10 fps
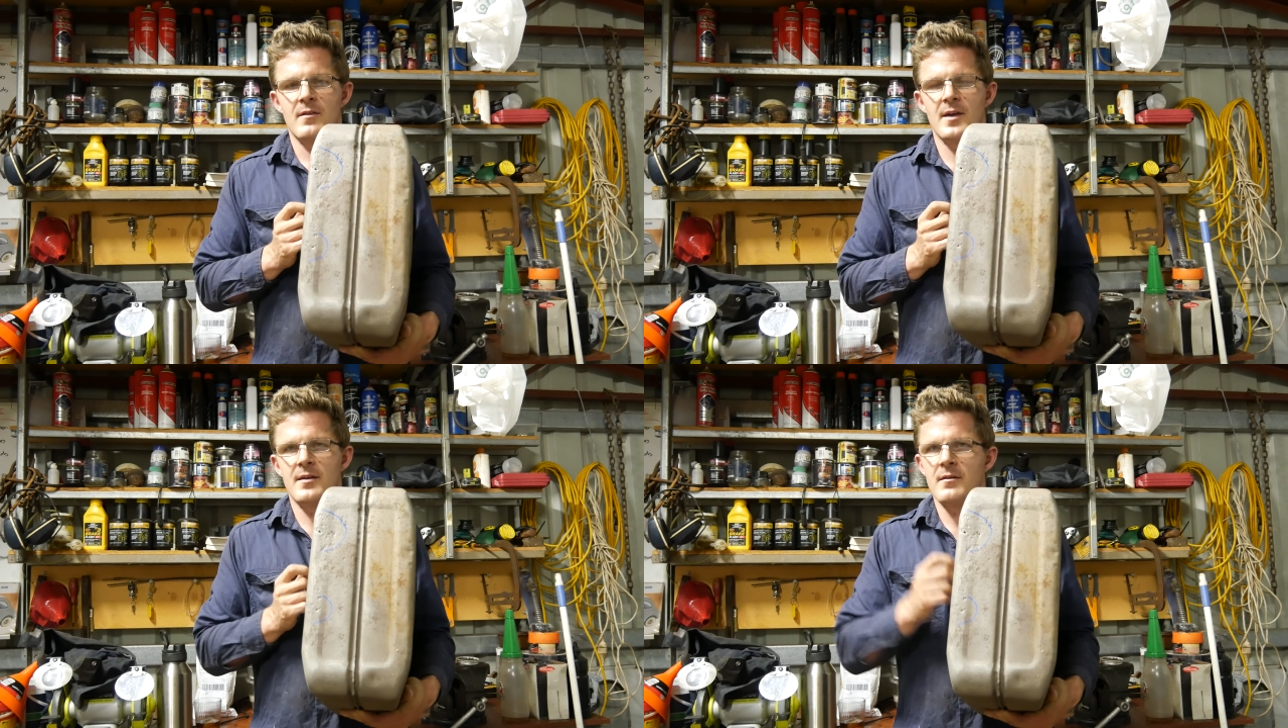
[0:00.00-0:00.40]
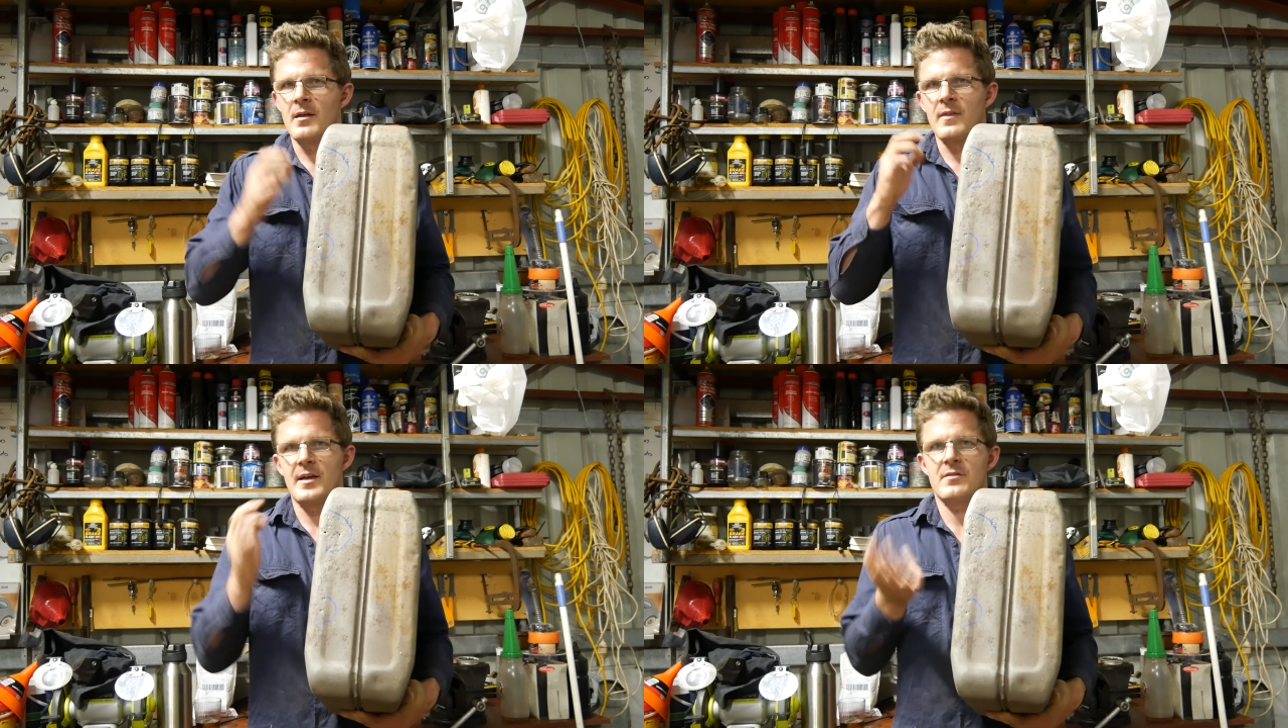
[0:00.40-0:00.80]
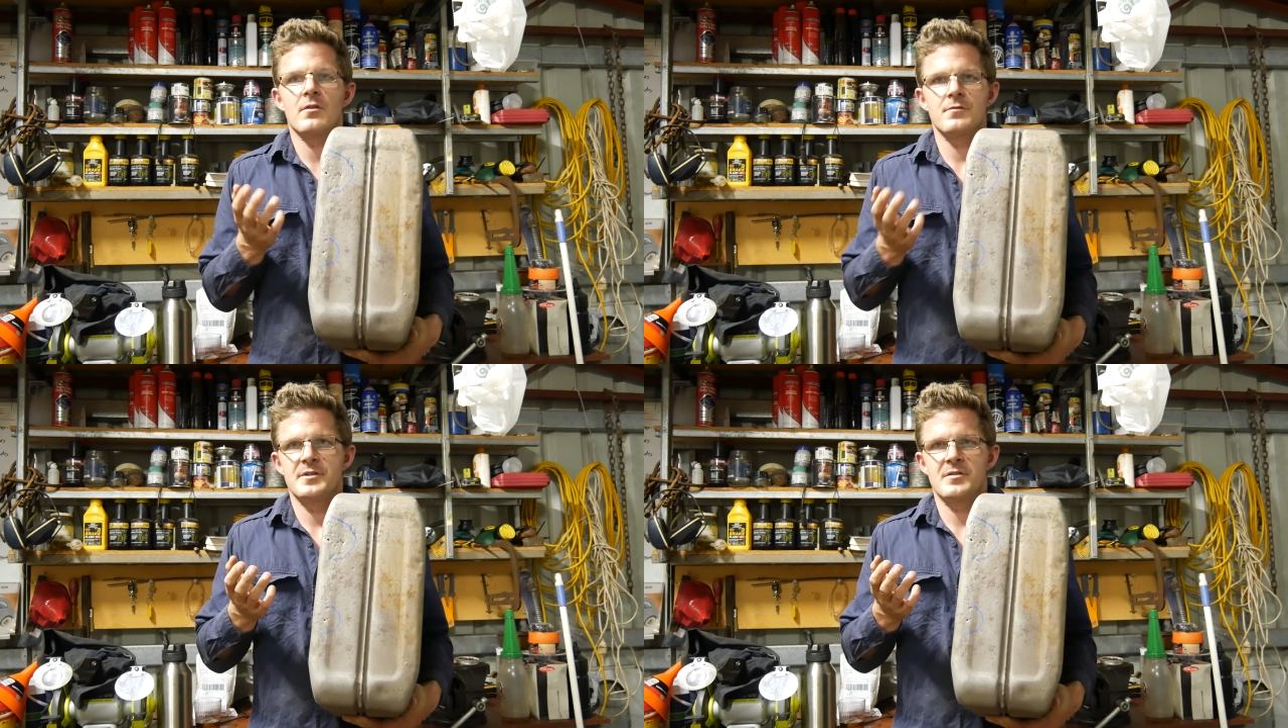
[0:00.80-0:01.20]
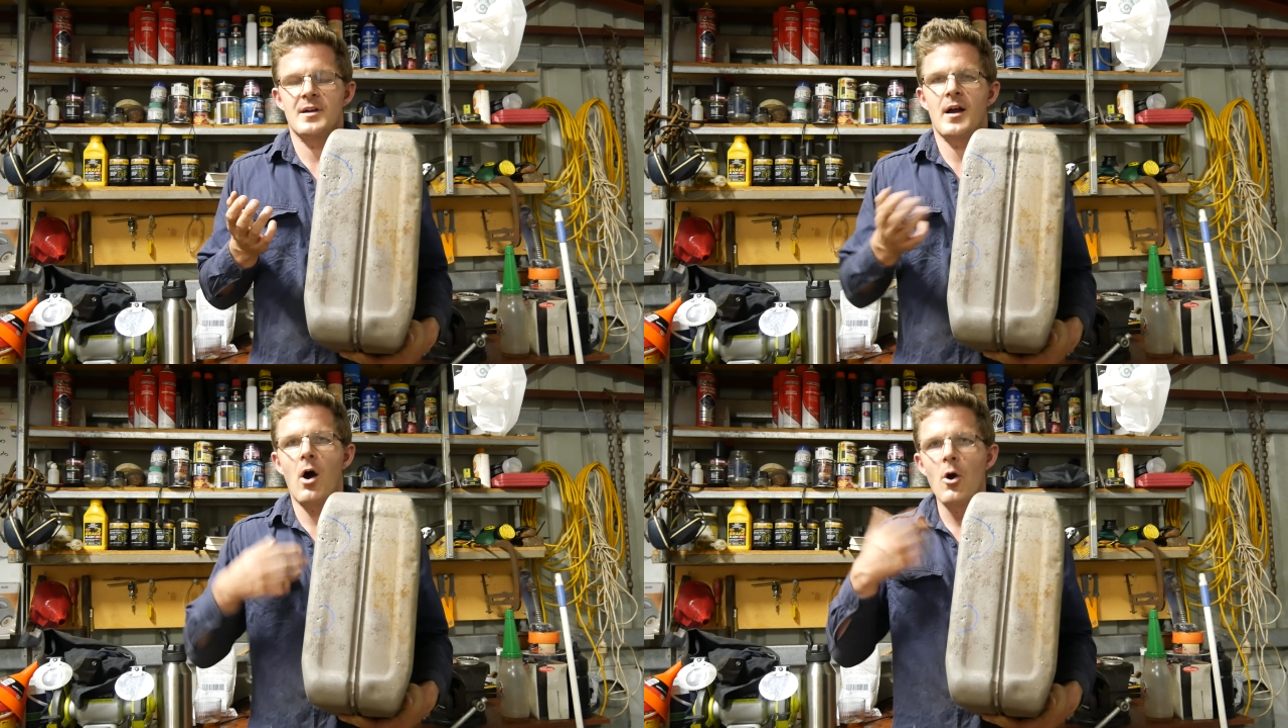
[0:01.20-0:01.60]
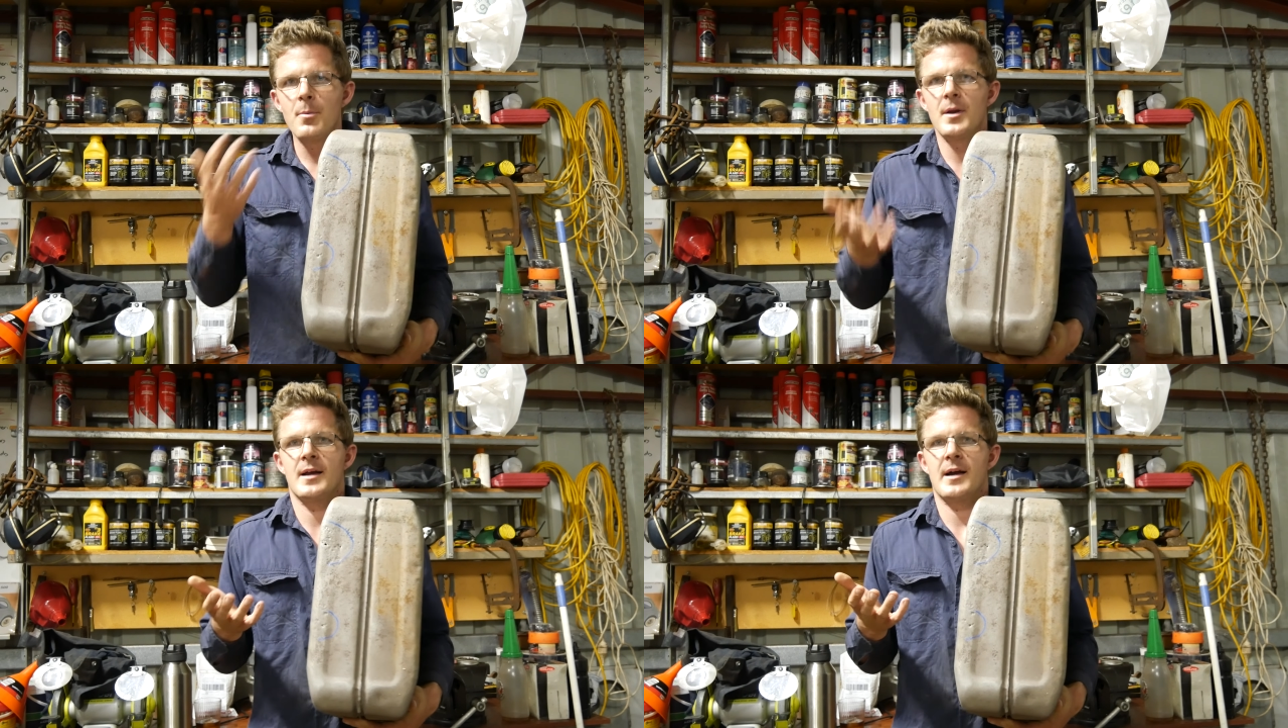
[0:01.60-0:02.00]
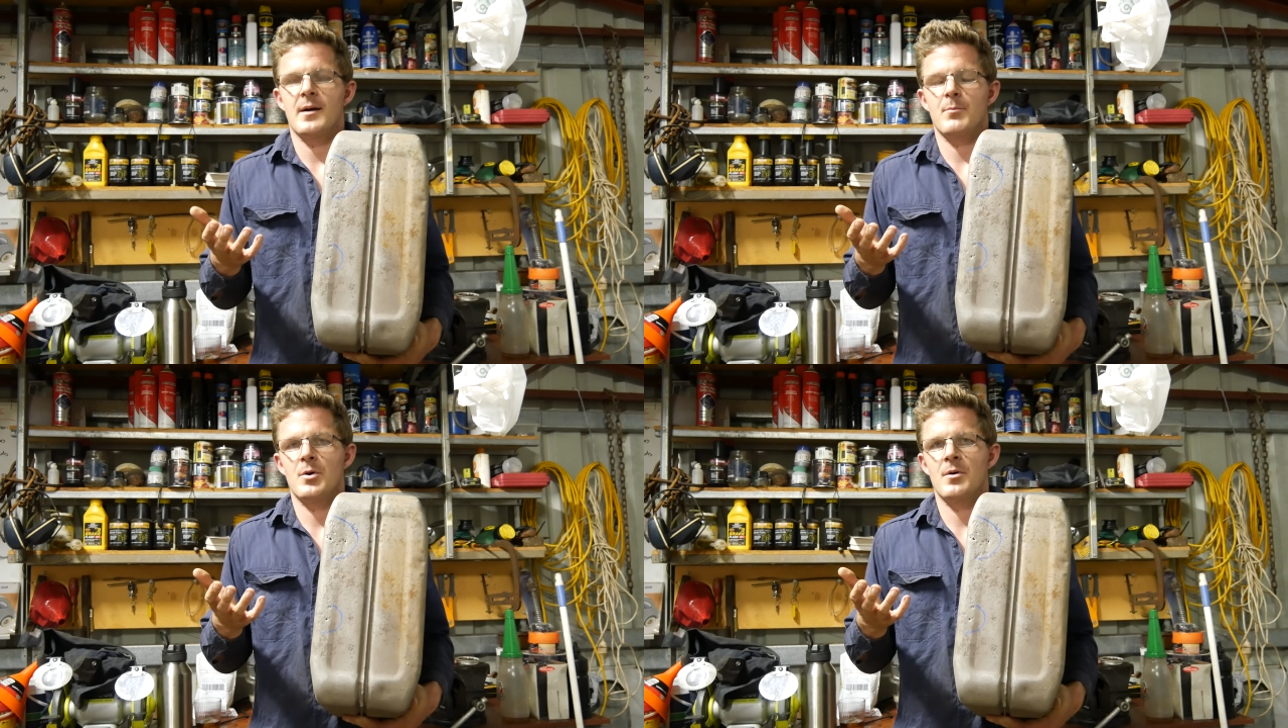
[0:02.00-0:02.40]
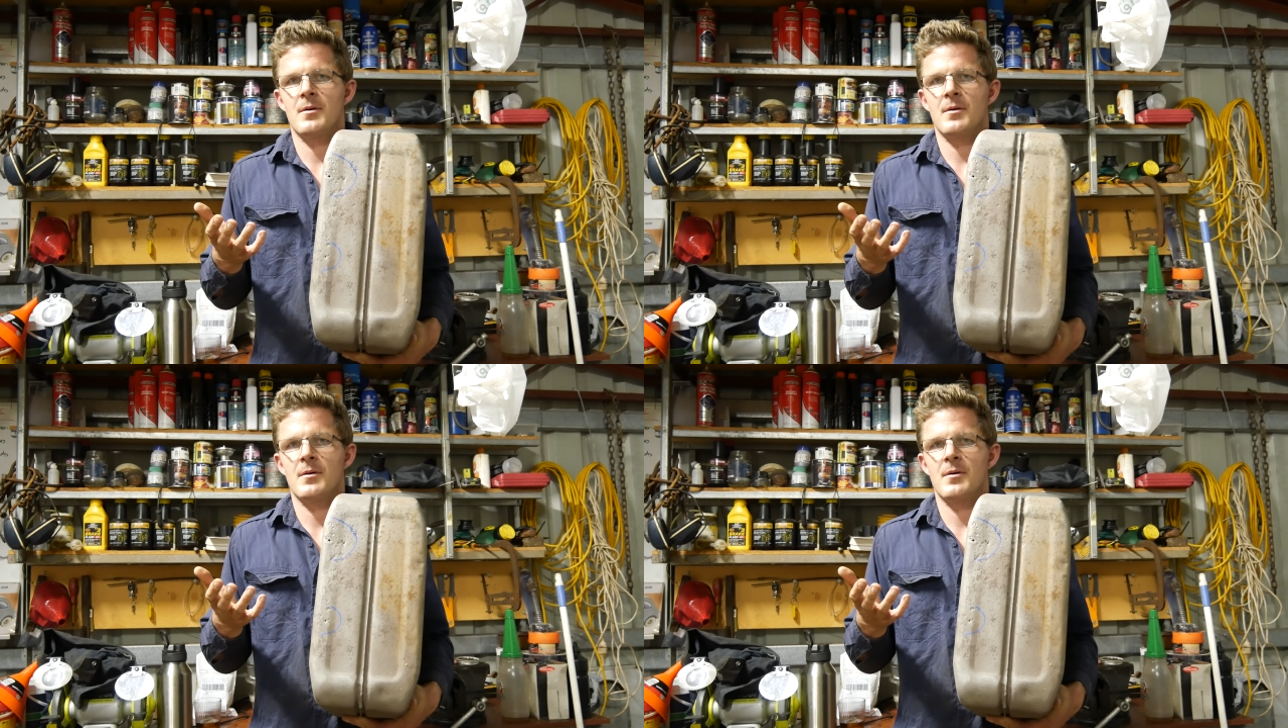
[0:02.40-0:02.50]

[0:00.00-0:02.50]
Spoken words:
then that's obviously opening up